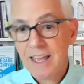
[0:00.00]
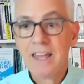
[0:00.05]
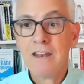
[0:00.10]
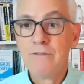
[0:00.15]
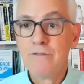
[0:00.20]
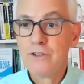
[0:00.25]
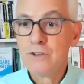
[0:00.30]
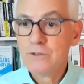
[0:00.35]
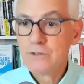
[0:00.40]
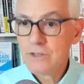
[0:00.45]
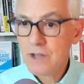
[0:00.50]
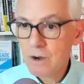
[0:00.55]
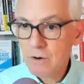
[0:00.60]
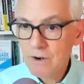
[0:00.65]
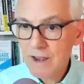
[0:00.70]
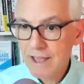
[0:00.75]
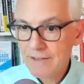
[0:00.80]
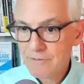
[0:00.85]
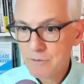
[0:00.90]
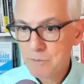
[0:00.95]
And if you
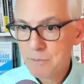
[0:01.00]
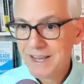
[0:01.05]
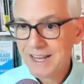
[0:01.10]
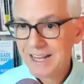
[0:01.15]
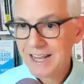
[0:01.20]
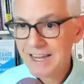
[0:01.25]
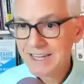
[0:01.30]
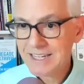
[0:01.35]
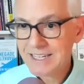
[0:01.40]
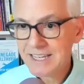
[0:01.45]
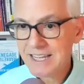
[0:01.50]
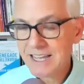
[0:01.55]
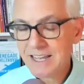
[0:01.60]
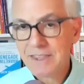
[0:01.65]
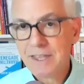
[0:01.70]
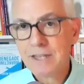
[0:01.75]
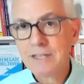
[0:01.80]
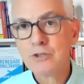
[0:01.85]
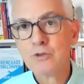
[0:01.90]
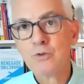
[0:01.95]
don't have a big
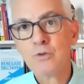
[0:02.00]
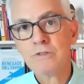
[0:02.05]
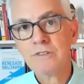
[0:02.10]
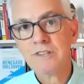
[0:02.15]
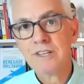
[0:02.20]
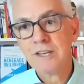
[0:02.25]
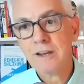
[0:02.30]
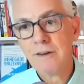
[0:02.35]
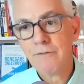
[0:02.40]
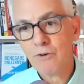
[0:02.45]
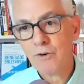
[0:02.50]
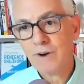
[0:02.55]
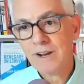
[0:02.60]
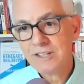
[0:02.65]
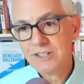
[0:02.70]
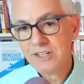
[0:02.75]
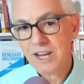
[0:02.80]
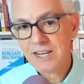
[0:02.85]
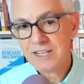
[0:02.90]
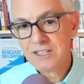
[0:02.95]
idea that truly
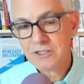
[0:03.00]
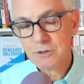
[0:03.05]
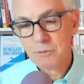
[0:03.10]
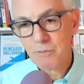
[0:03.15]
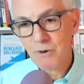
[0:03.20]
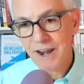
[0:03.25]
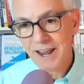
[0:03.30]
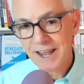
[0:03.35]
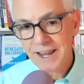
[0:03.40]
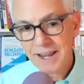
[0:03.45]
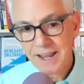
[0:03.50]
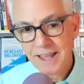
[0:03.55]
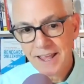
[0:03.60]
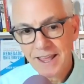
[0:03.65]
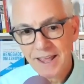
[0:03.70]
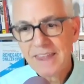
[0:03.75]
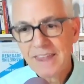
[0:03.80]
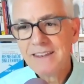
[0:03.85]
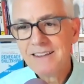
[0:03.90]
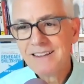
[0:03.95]
differentiates your brand,
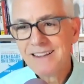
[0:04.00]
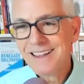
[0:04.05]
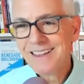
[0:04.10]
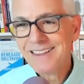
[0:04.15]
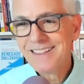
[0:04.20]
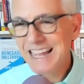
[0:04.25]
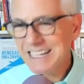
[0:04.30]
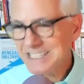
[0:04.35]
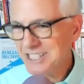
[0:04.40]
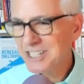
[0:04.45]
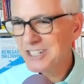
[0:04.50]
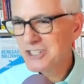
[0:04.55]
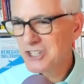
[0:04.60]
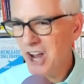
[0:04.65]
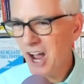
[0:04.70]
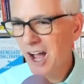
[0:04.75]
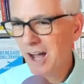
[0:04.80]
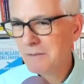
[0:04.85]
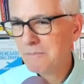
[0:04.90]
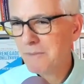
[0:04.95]
then that's their
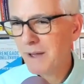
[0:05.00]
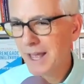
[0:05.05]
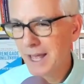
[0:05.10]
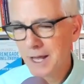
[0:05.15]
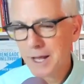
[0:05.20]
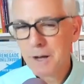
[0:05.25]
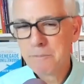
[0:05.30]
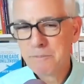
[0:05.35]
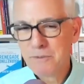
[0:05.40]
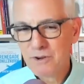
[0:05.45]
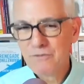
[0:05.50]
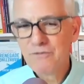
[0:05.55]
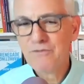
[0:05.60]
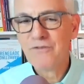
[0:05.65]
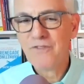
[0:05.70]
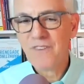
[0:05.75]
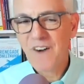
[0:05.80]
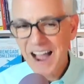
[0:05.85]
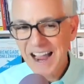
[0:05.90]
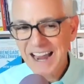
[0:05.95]
job, help you
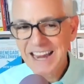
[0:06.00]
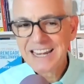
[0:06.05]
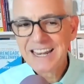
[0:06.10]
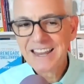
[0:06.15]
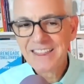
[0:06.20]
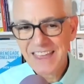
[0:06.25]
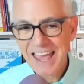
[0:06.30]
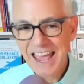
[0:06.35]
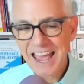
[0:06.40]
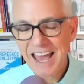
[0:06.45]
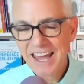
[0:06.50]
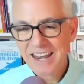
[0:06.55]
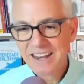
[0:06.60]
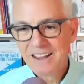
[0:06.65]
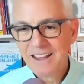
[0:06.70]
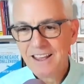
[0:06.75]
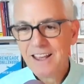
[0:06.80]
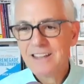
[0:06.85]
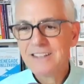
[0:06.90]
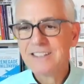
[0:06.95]
find that,
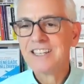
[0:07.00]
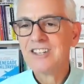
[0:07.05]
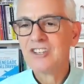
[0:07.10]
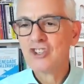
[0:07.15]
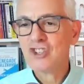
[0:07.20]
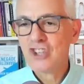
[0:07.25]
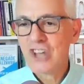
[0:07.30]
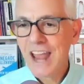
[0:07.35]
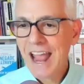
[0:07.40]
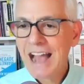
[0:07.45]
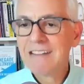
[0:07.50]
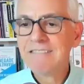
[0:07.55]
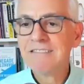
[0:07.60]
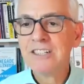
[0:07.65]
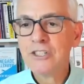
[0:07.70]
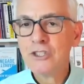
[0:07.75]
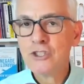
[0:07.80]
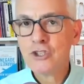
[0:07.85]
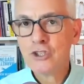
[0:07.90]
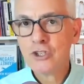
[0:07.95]
to
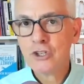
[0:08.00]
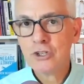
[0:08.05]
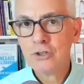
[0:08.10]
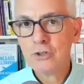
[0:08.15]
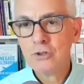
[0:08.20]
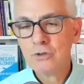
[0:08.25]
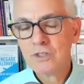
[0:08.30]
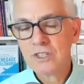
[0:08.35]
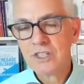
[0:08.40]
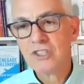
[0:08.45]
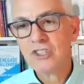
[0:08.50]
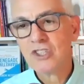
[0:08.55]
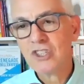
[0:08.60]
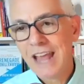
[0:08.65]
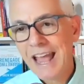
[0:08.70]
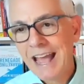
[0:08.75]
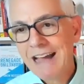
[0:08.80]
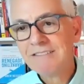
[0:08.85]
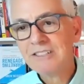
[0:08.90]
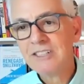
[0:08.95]
challenge you, to
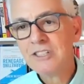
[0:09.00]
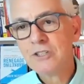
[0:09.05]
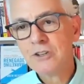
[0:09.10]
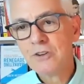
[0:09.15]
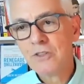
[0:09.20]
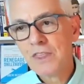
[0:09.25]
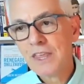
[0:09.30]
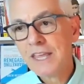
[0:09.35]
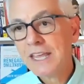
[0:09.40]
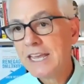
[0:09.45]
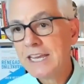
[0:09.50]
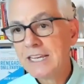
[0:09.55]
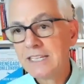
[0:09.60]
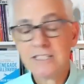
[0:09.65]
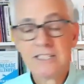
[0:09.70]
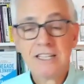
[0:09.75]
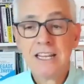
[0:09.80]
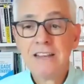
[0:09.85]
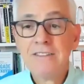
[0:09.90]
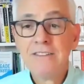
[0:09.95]
challenge your
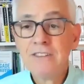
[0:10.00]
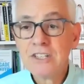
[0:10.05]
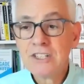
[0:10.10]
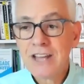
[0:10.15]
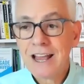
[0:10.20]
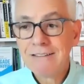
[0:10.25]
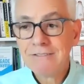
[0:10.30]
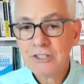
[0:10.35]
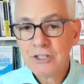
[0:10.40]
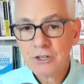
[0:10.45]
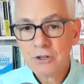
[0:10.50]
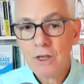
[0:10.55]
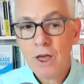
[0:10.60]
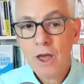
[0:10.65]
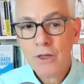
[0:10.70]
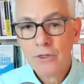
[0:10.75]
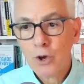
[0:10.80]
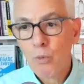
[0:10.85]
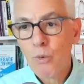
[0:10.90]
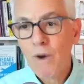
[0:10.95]
thinking, to even challenge you
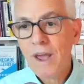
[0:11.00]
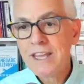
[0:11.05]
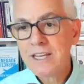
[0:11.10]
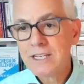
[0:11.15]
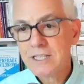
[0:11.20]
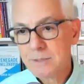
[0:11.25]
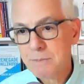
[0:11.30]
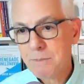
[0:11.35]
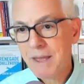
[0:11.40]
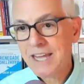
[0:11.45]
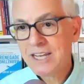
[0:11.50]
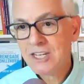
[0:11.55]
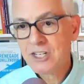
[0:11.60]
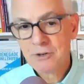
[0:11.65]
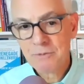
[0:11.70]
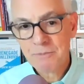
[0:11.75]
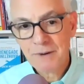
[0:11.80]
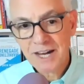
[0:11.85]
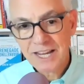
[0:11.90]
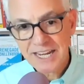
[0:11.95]
the way you spend
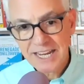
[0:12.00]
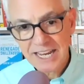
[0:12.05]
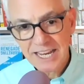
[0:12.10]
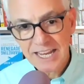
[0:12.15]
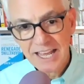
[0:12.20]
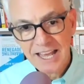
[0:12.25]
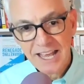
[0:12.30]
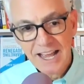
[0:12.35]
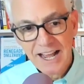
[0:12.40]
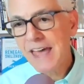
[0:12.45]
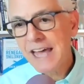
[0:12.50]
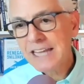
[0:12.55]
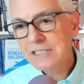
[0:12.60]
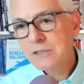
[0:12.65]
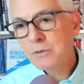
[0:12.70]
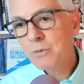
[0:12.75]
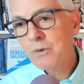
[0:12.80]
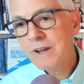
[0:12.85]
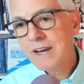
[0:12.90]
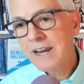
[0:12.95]
your money.
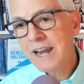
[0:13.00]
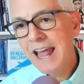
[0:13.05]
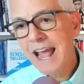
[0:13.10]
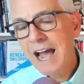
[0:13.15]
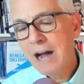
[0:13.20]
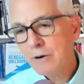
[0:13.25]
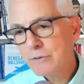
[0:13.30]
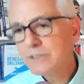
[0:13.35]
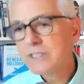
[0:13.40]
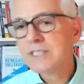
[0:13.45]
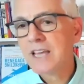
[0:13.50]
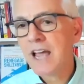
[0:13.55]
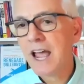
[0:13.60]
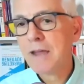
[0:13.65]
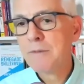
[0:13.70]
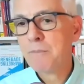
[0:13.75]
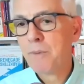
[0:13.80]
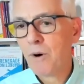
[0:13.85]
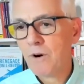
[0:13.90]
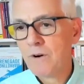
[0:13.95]
That's what an
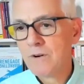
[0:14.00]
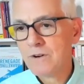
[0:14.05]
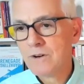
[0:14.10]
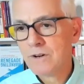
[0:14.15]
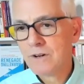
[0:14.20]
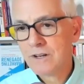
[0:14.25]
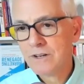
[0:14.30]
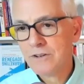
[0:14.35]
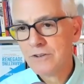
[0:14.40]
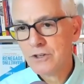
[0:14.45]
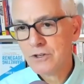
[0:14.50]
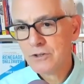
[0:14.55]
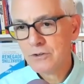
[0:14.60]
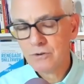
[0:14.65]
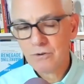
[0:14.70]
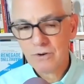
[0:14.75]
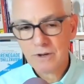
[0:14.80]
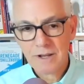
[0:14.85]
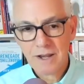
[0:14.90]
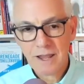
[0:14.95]
outside partner can
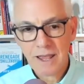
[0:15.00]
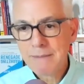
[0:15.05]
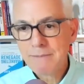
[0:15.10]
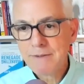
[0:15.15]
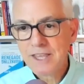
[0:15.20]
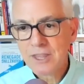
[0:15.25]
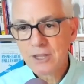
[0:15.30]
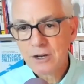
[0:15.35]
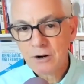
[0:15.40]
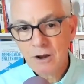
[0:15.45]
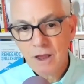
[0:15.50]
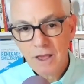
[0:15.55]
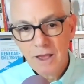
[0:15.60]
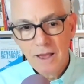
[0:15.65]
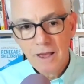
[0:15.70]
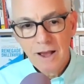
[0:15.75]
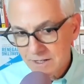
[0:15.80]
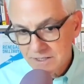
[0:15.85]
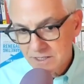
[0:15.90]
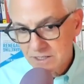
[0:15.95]
do. And maybe they're
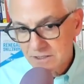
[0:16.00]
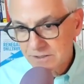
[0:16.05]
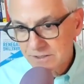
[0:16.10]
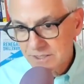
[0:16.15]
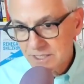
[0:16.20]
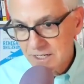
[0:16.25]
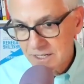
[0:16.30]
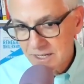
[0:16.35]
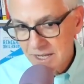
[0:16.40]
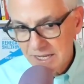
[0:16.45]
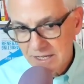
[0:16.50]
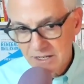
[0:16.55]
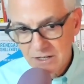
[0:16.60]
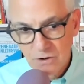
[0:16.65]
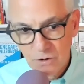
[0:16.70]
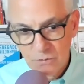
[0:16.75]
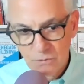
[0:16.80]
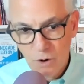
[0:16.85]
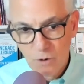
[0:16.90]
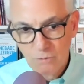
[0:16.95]
a consultant and
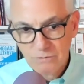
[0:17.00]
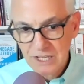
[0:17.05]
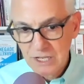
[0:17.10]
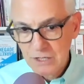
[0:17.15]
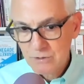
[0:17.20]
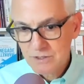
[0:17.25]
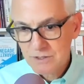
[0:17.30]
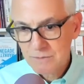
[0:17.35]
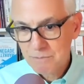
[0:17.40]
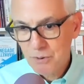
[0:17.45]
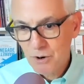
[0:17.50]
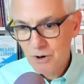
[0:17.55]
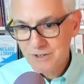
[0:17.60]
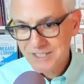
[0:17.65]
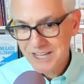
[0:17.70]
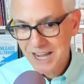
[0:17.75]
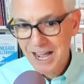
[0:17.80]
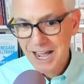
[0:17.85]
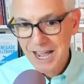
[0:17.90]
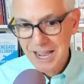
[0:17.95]
you only use them
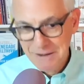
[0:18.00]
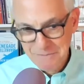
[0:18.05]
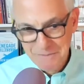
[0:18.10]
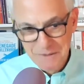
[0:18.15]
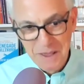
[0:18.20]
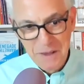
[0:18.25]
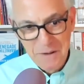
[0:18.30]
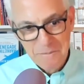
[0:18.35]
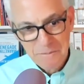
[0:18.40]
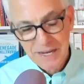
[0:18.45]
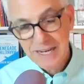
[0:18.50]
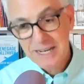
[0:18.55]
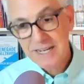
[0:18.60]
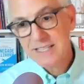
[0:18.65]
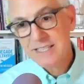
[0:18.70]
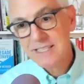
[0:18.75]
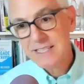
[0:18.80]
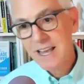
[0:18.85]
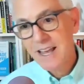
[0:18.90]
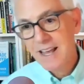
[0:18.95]
part-time,
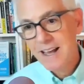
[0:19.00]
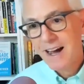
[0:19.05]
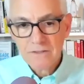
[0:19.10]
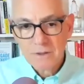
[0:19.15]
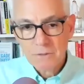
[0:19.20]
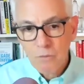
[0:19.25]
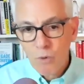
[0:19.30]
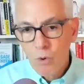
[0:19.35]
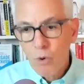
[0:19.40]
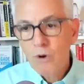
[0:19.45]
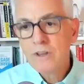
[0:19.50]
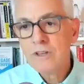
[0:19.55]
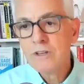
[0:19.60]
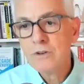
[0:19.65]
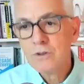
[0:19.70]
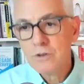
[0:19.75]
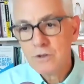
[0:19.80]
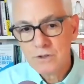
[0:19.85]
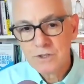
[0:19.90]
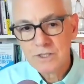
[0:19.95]
because the more
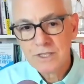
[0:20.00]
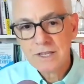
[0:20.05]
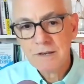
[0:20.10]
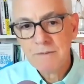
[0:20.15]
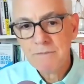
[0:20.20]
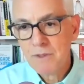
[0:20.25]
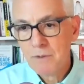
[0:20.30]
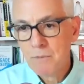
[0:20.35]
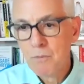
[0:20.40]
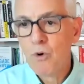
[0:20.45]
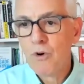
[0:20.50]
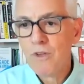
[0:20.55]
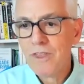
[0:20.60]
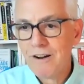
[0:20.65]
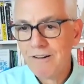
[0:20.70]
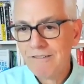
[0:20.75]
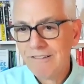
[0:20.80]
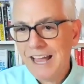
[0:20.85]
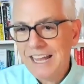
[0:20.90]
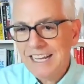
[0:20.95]
you use them, the more
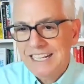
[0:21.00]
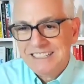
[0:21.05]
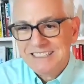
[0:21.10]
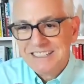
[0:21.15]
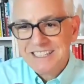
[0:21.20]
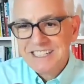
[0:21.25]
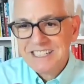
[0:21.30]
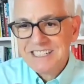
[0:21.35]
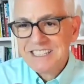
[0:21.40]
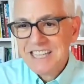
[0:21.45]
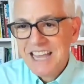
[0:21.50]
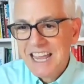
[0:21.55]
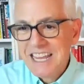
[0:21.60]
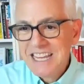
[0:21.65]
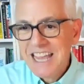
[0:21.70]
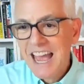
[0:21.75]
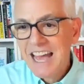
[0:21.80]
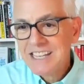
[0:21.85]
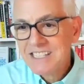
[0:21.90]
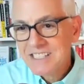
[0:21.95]
they're likely to say
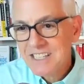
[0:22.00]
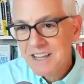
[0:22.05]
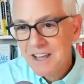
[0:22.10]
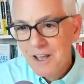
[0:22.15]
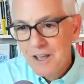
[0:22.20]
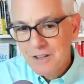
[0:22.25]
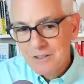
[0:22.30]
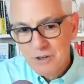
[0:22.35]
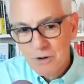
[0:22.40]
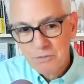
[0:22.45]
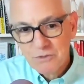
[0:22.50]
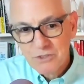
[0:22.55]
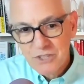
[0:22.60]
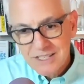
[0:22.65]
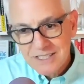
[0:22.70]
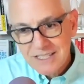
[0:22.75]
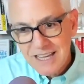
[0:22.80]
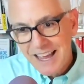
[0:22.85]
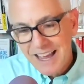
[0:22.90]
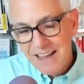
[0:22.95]
yes. So
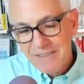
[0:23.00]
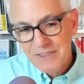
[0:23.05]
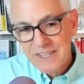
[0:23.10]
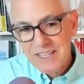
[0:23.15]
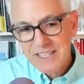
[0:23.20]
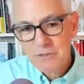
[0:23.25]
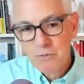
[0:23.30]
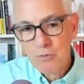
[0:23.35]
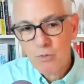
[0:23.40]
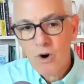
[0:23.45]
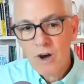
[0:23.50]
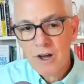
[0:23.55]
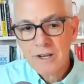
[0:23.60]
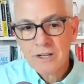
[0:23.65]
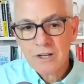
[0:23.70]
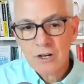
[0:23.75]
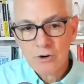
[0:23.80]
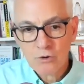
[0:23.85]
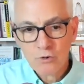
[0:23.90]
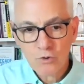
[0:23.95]
just have this
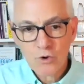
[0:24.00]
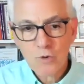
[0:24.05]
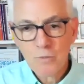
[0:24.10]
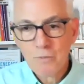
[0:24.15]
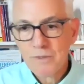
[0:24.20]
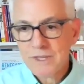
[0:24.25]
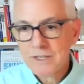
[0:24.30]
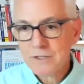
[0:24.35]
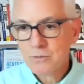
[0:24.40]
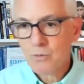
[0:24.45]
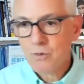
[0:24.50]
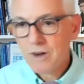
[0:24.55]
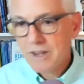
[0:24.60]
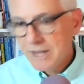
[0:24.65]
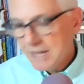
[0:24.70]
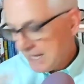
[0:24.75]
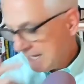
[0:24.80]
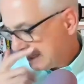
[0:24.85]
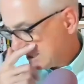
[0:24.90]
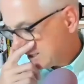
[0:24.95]
one group, this
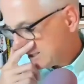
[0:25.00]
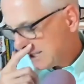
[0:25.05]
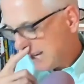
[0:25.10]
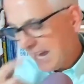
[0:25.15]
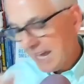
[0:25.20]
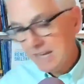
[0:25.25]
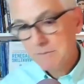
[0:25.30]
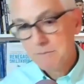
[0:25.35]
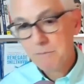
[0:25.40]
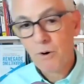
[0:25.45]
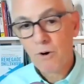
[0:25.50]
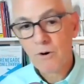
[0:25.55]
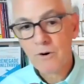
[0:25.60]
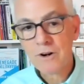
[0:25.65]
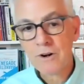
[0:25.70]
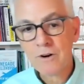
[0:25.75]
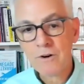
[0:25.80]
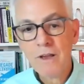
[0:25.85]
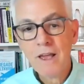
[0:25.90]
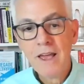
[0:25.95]
one insight
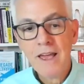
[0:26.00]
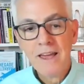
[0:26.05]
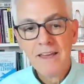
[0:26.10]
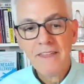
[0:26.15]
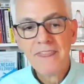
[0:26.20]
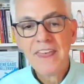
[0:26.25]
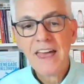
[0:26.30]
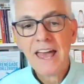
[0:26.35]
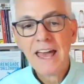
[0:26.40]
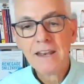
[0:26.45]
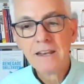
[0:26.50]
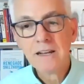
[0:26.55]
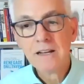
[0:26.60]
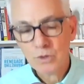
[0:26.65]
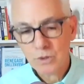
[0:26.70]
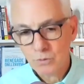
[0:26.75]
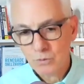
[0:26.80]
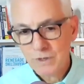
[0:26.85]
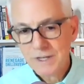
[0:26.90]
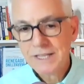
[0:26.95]
partner that
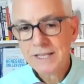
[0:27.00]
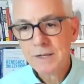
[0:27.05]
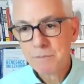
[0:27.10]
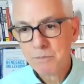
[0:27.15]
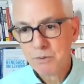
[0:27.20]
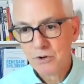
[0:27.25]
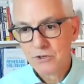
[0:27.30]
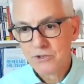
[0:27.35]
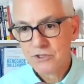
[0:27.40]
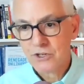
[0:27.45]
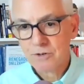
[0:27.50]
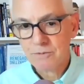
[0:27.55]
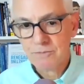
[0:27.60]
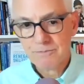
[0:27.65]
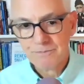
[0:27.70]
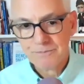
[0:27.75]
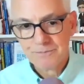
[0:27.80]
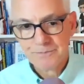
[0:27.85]
will really push you.